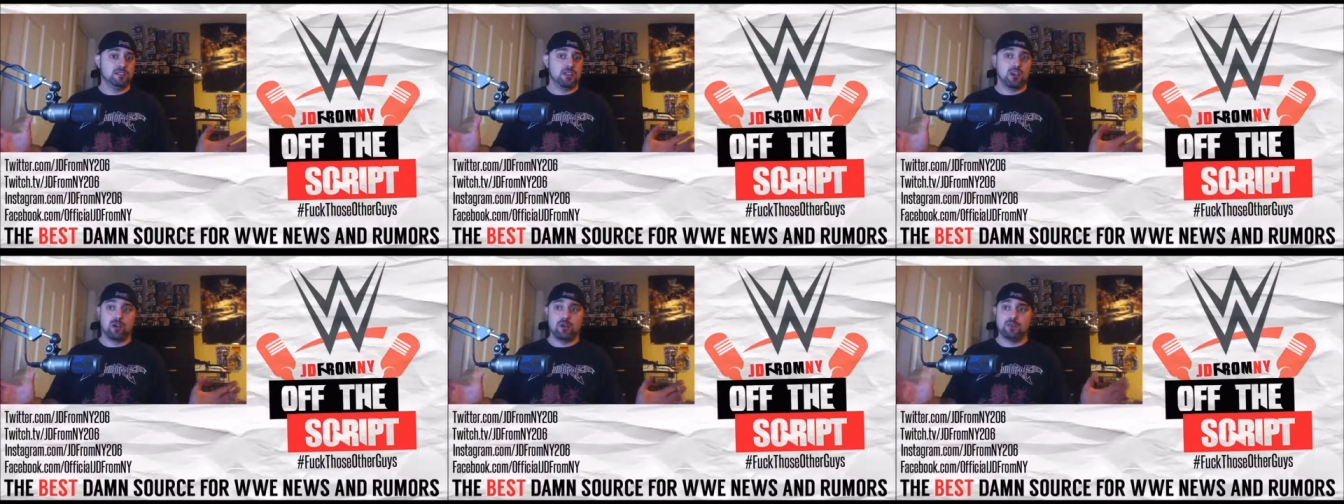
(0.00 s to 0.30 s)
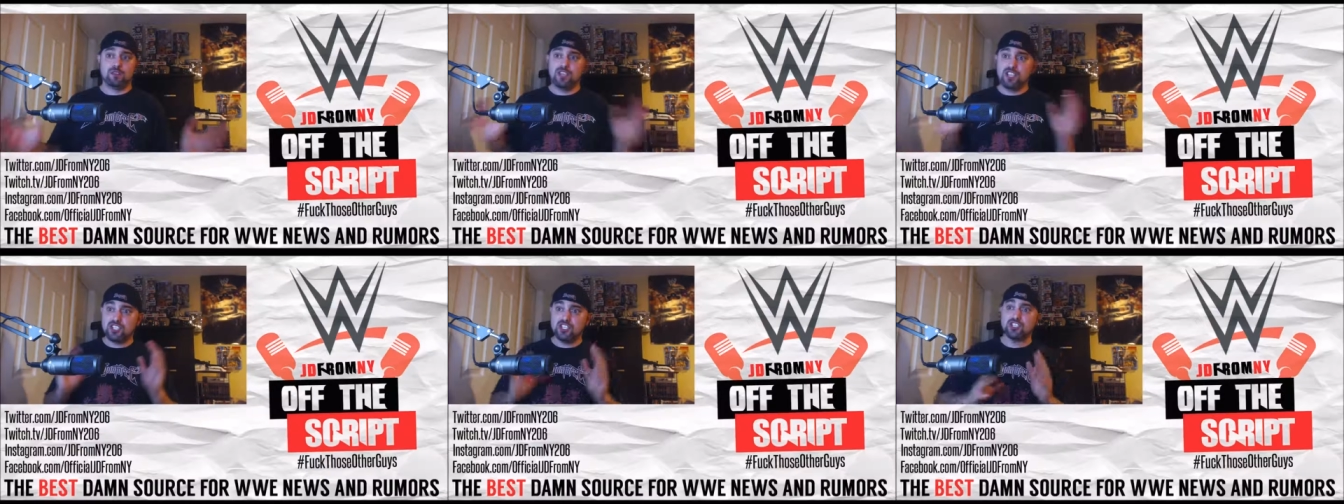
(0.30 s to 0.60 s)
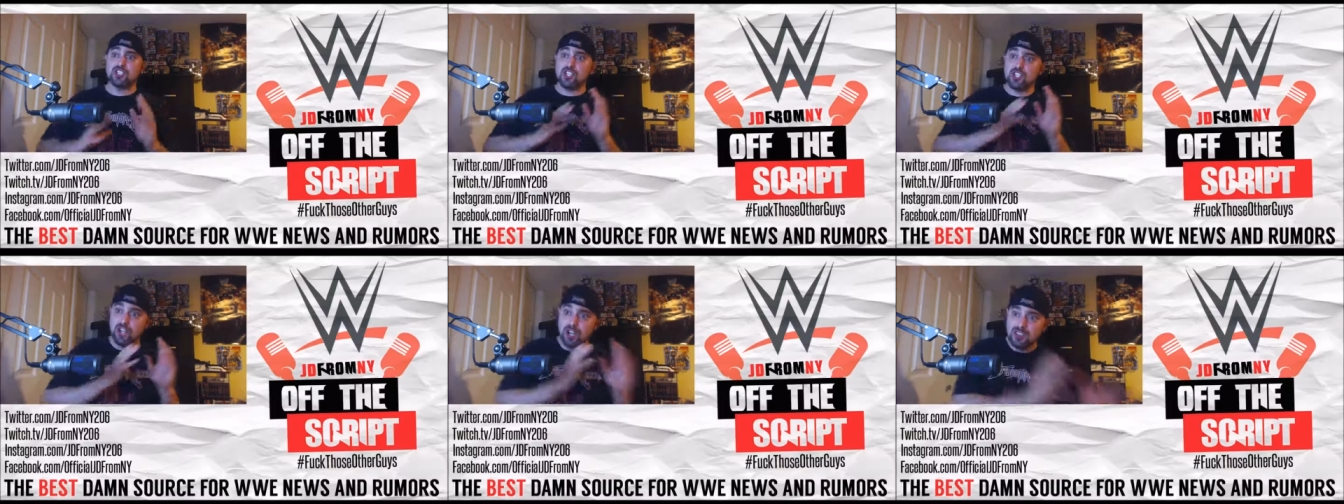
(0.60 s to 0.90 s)
So
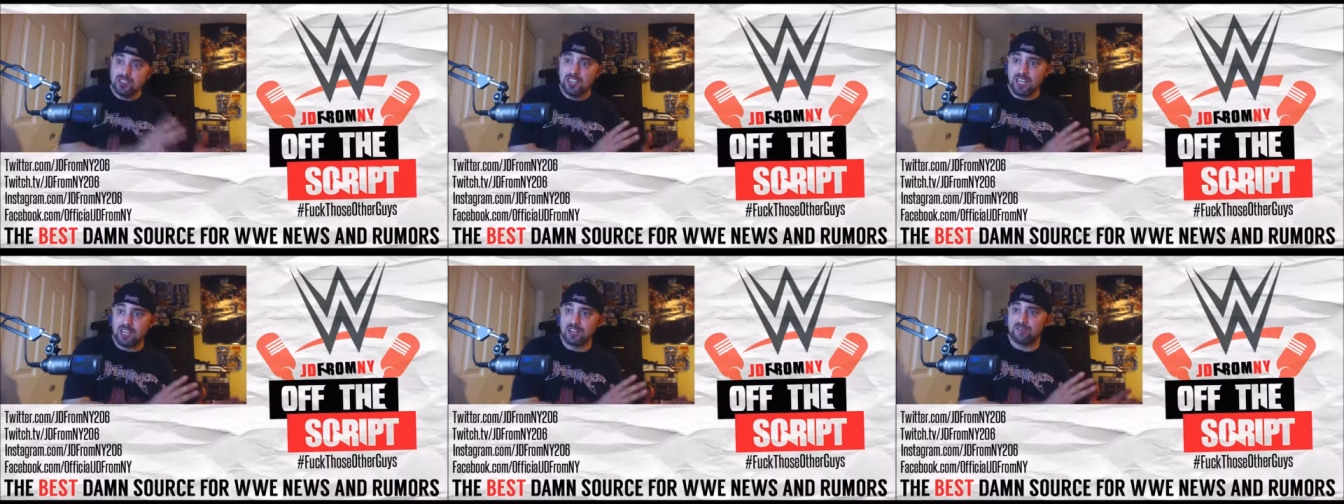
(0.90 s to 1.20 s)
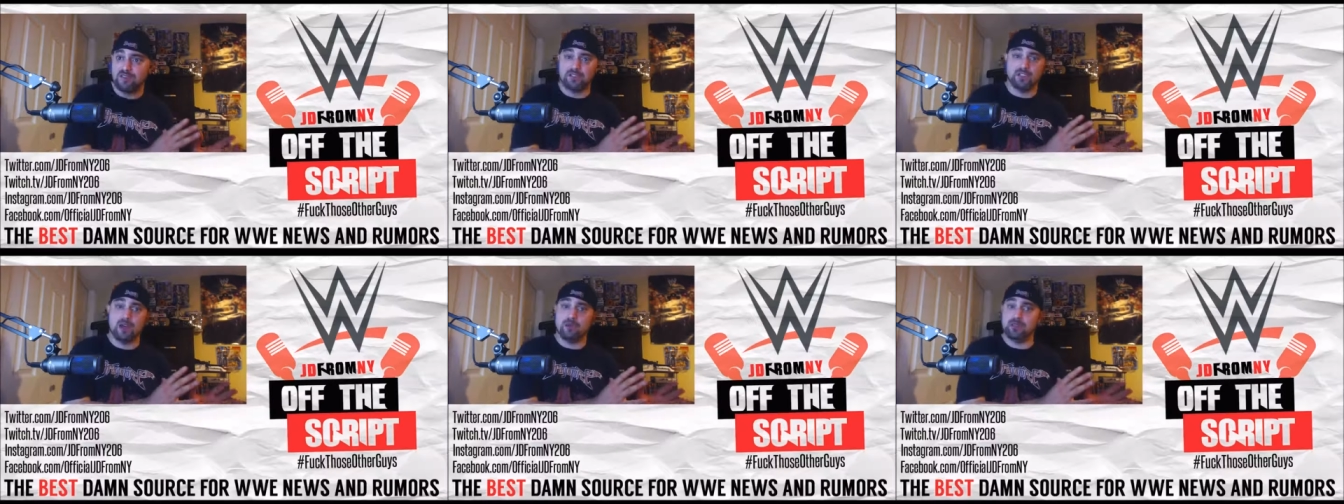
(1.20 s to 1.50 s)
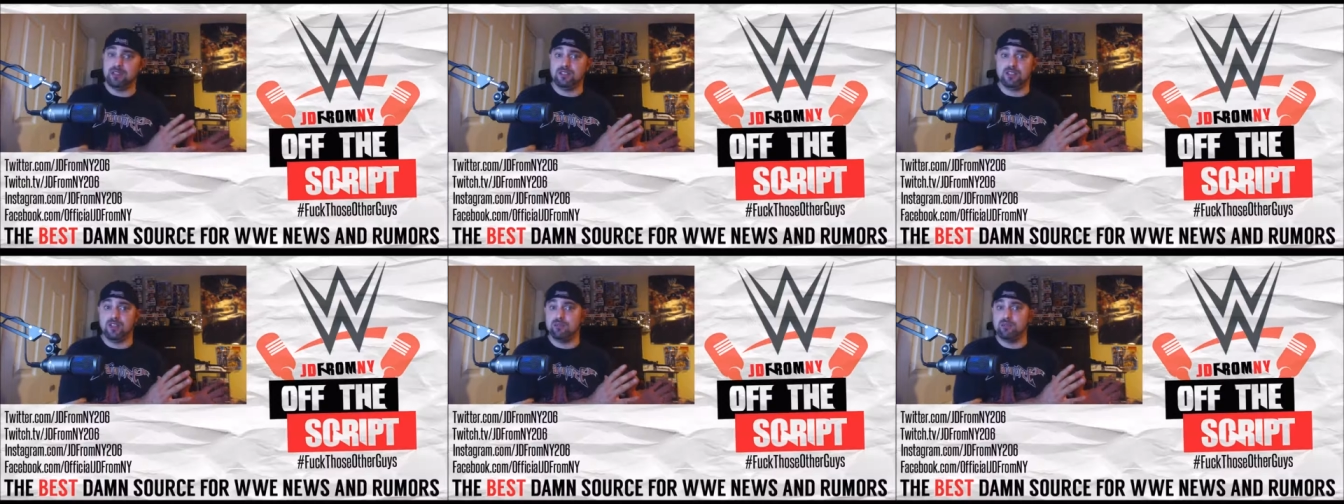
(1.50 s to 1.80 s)
this is a good thing for
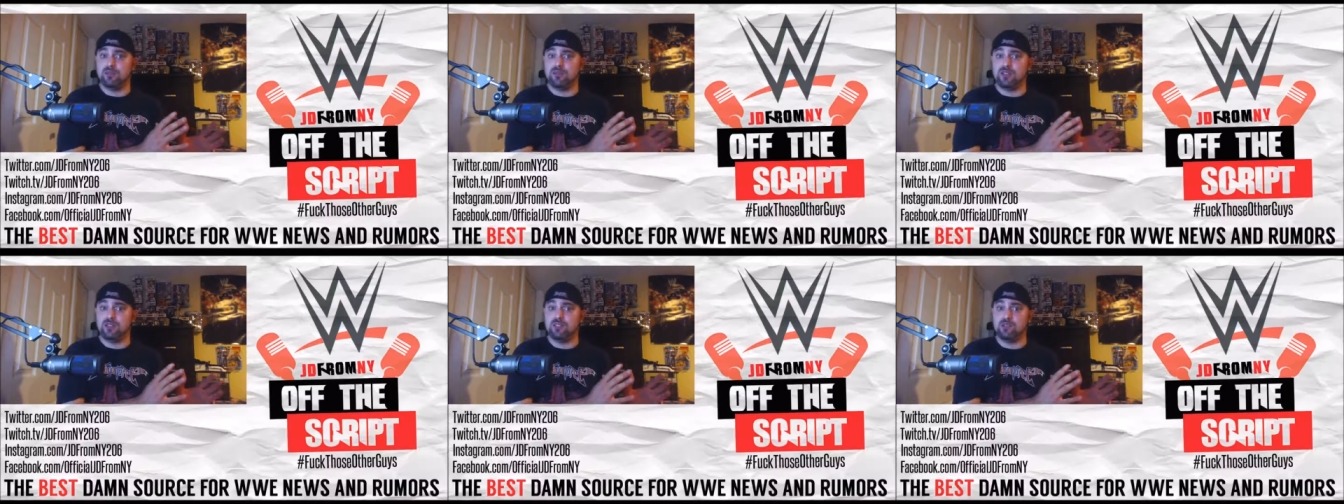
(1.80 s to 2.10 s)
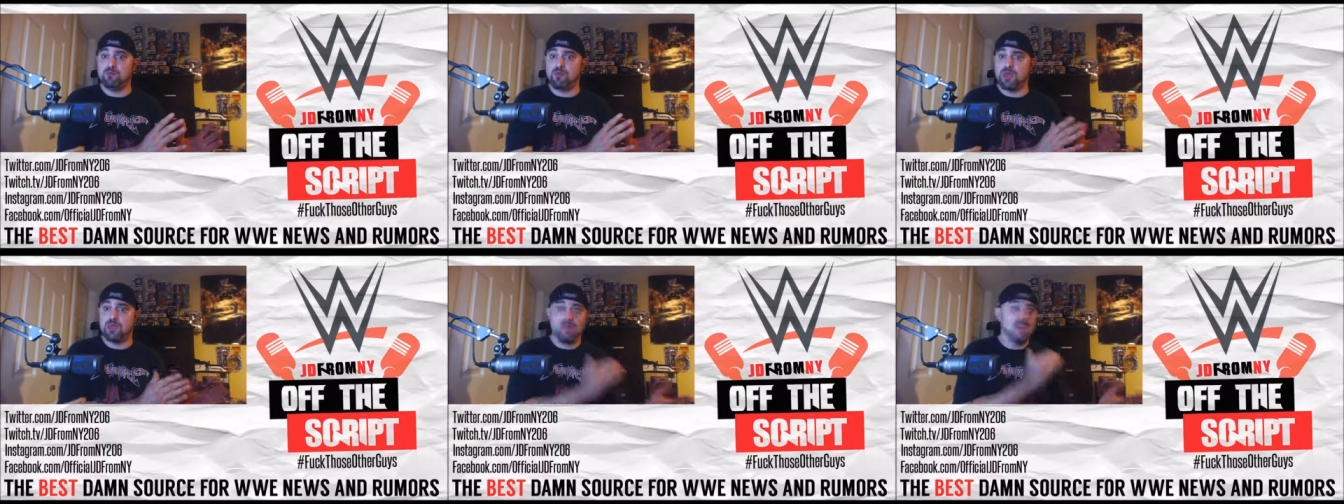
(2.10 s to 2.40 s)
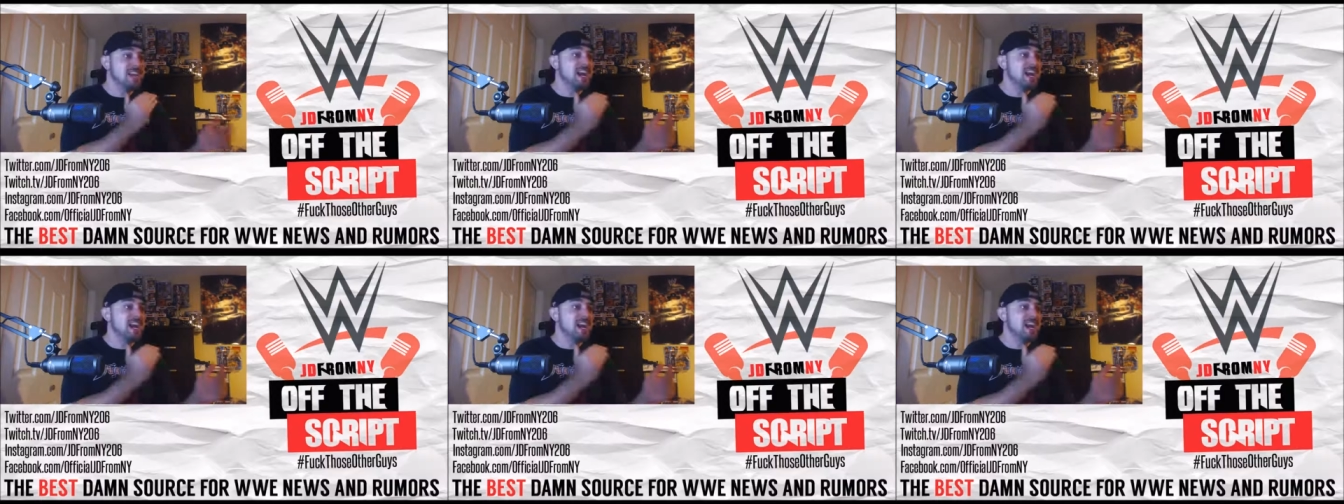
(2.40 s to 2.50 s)
WWE to be.